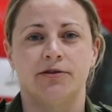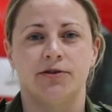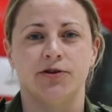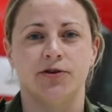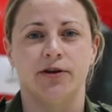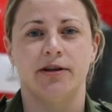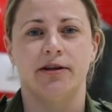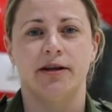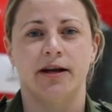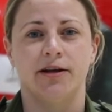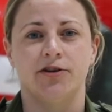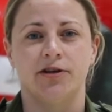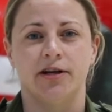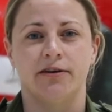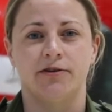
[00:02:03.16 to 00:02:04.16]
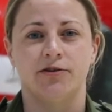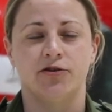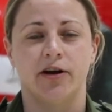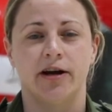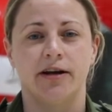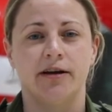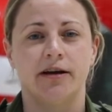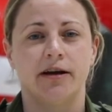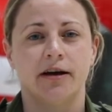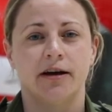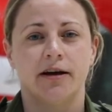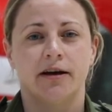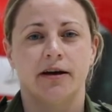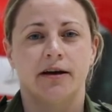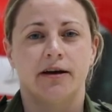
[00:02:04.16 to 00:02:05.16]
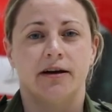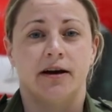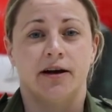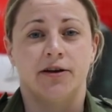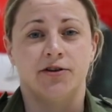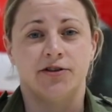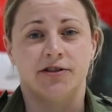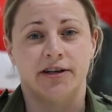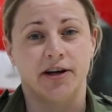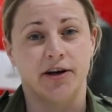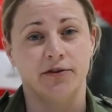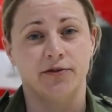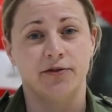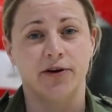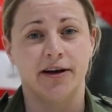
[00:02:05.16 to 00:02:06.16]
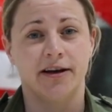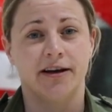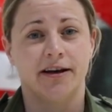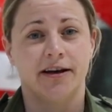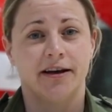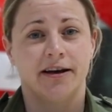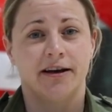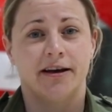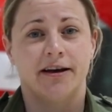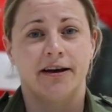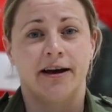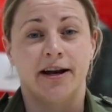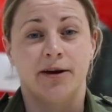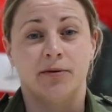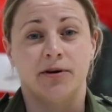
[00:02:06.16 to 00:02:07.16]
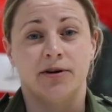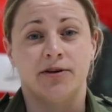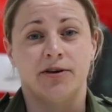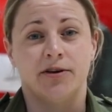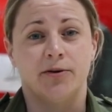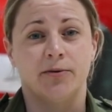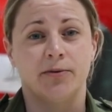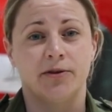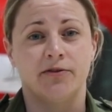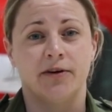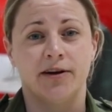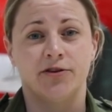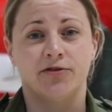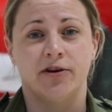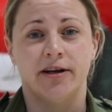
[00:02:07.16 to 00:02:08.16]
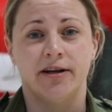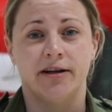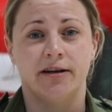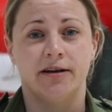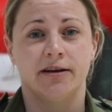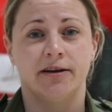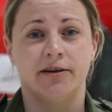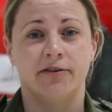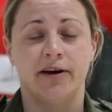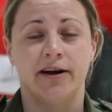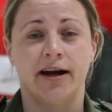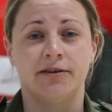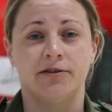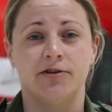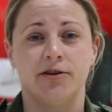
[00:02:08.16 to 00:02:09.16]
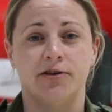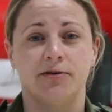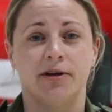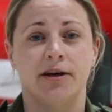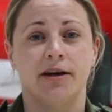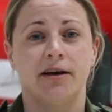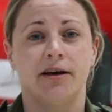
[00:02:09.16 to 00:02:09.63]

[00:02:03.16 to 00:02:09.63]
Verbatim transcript: to join the engineering trade, I'd just say go for it. Anyone can do it with the right training and the right attitude.